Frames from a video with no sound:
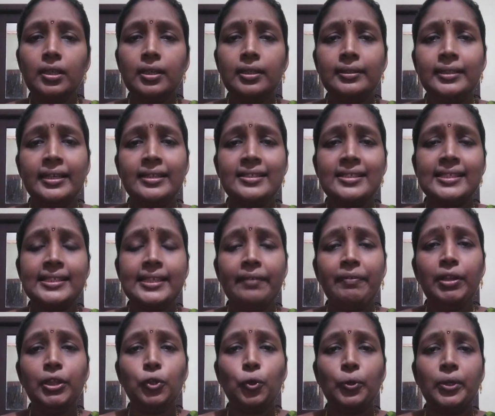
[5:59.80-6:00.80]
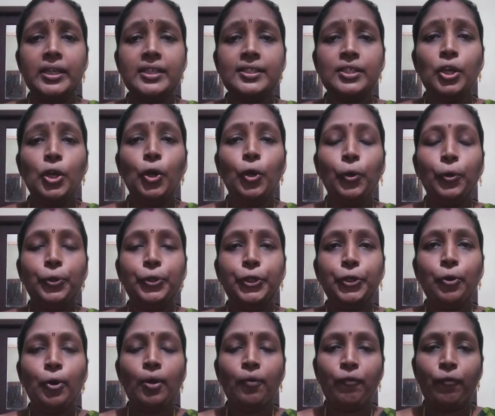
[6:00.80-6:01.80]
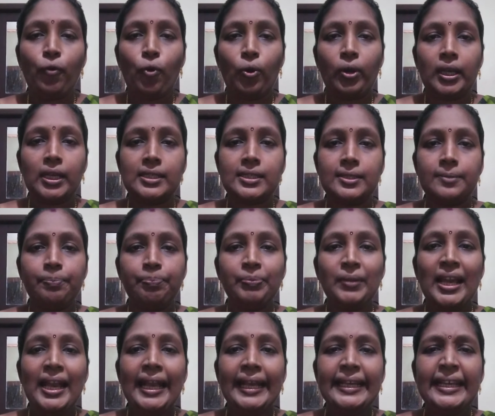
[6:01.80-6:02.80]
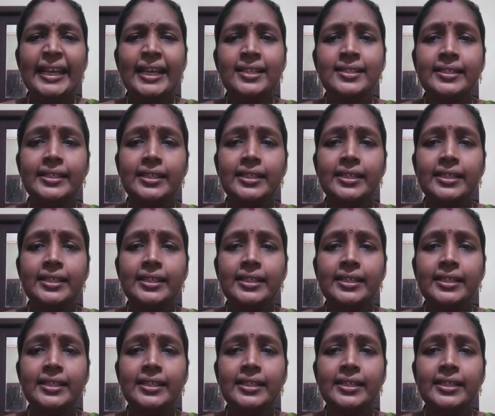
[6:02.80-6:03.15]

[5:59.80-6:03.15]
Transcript: Then seventh one is dual focus. Each